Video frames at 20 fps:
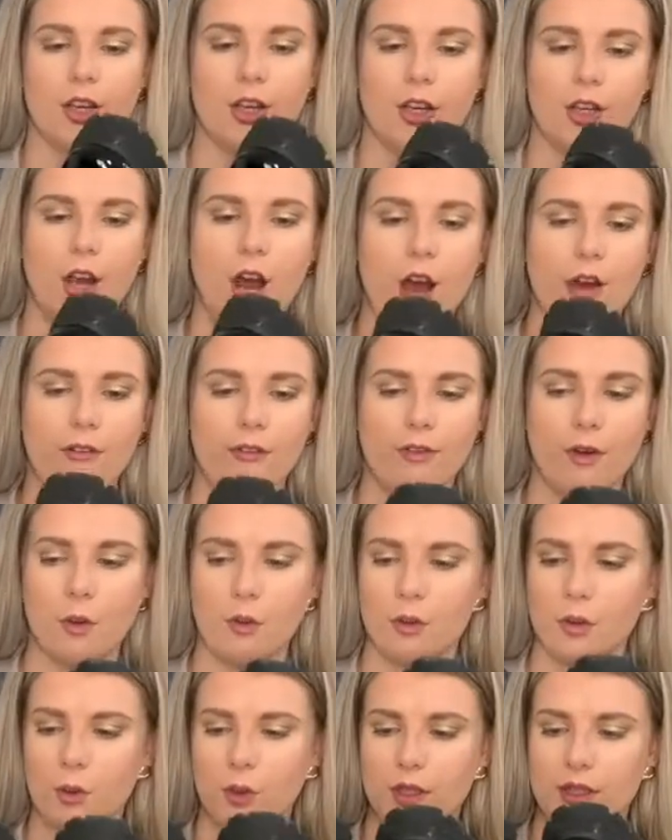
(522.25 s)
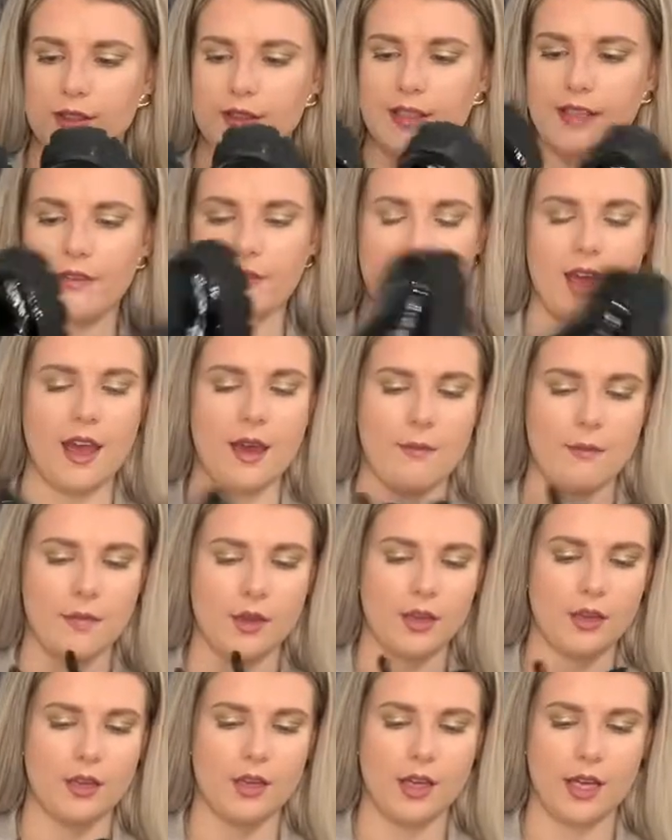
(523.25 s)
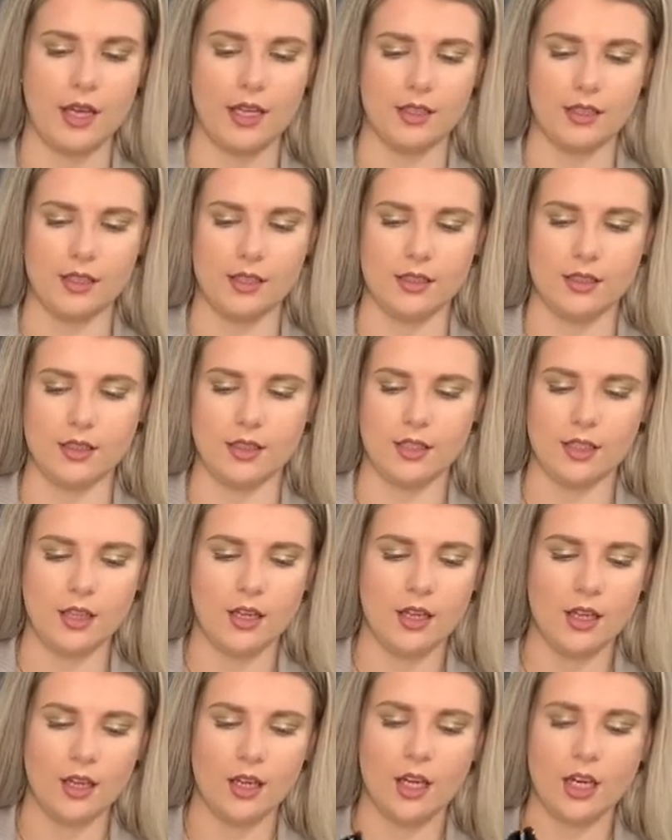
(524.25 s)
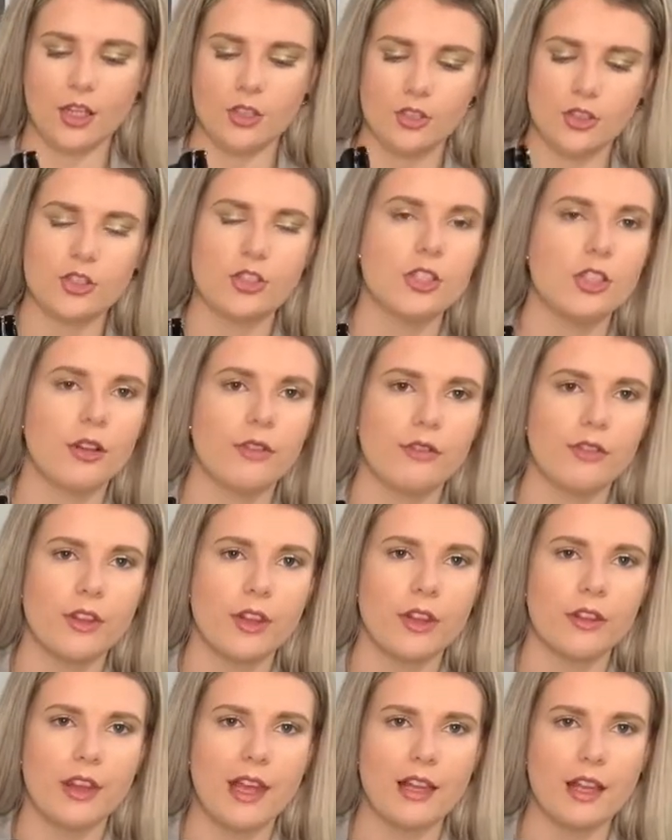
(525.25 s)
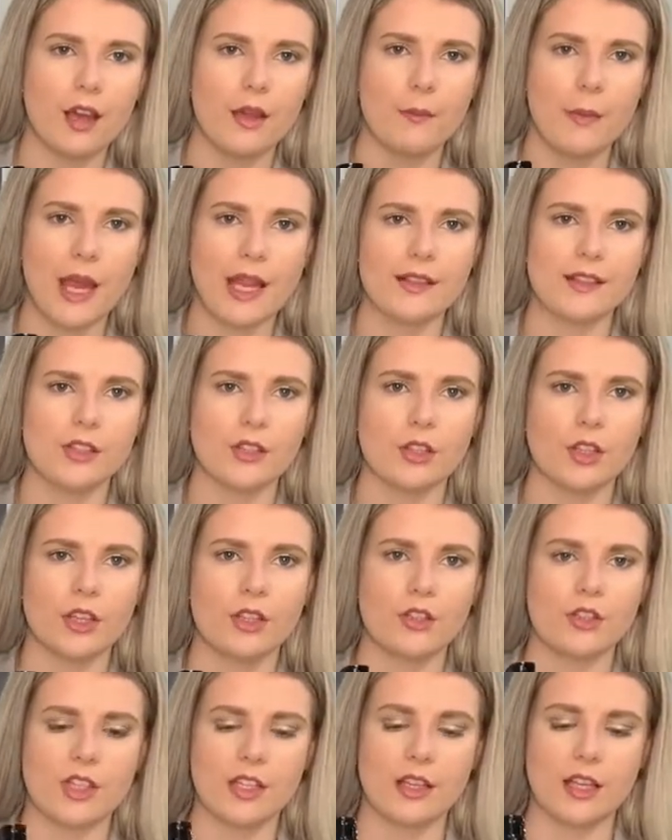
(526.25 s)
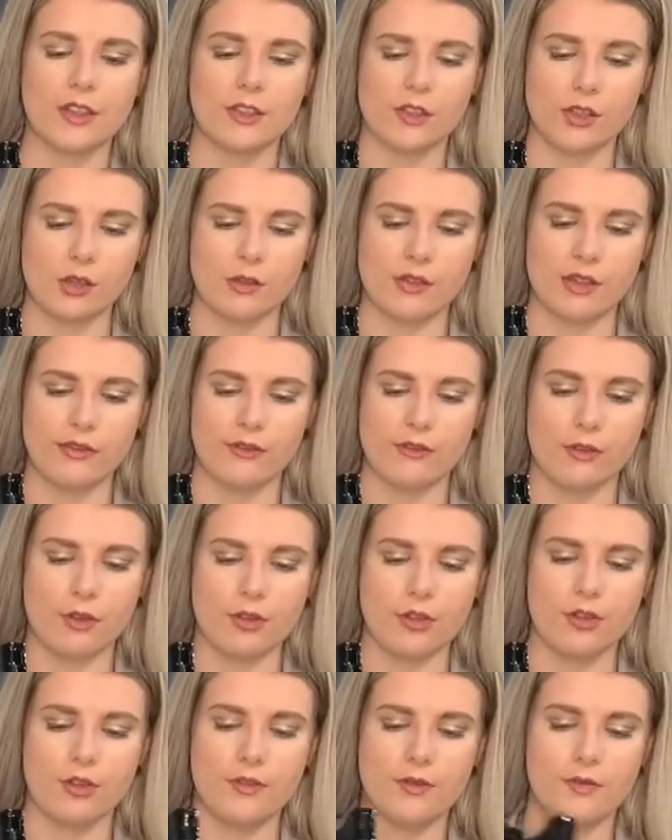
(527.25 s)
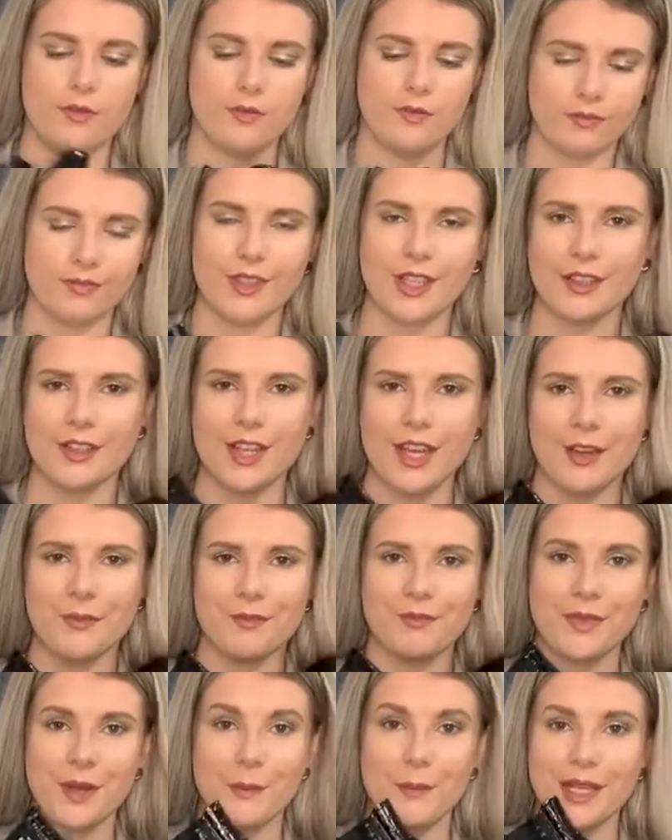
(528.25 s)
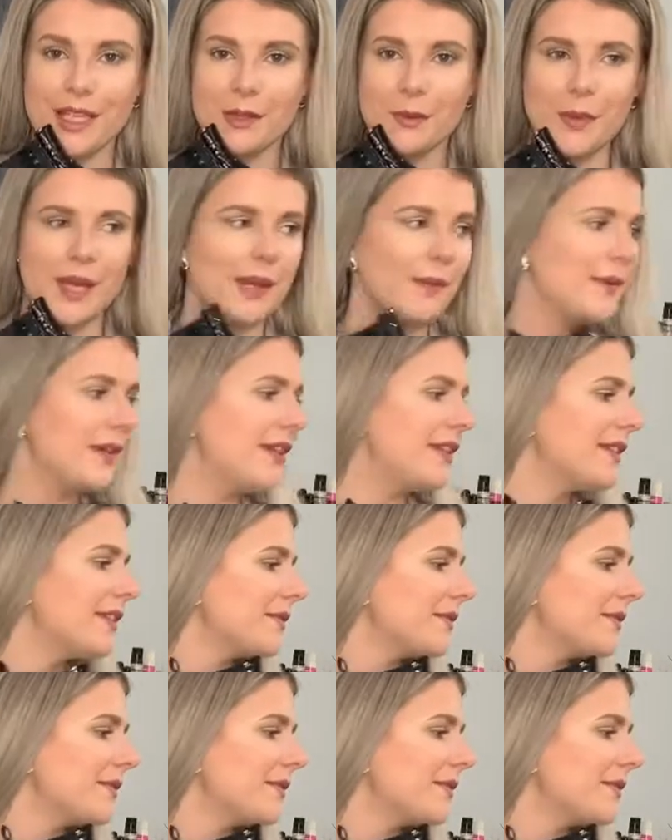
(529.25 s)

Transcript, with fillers: can't fault the quality of them and i just love that they're like patent i just think that's so different yeah my little babies